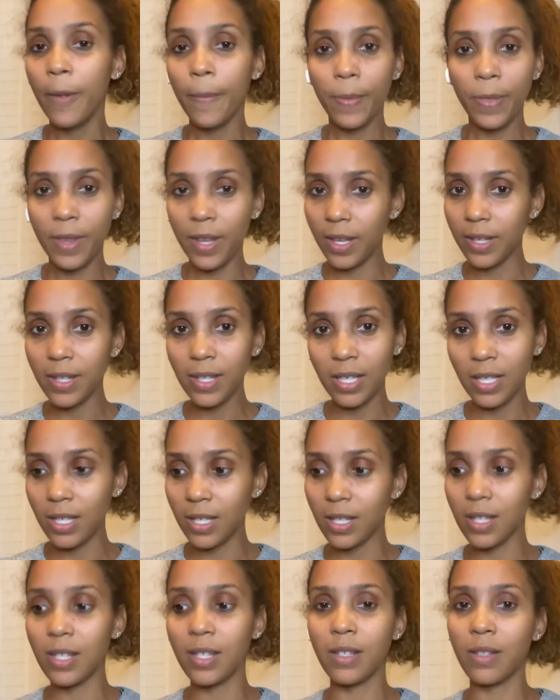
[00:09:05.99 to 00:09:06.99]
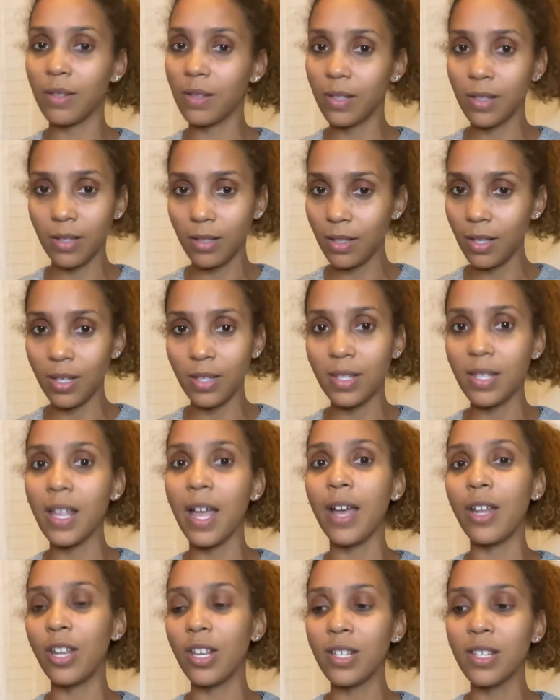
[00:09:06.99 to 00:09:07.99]
This is,
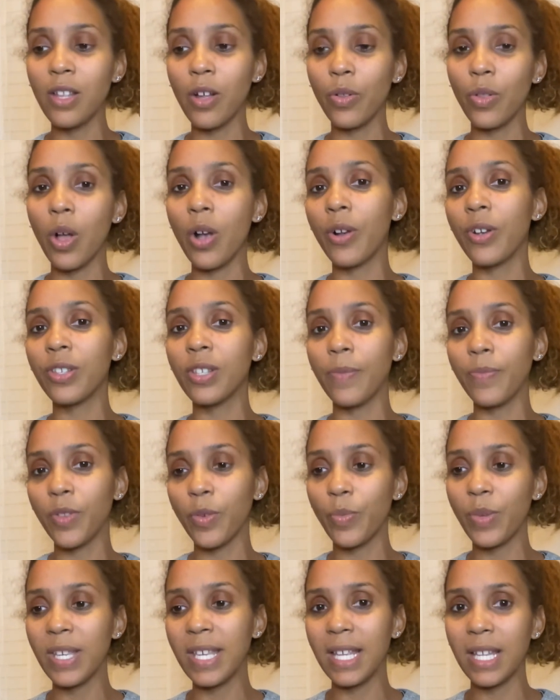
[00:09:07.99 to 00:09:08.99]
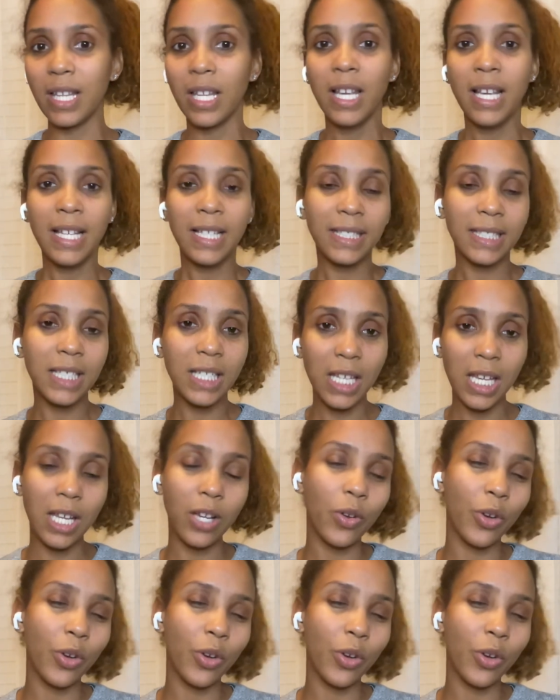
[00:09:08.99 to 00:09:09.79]
it's no longer something we can sneak.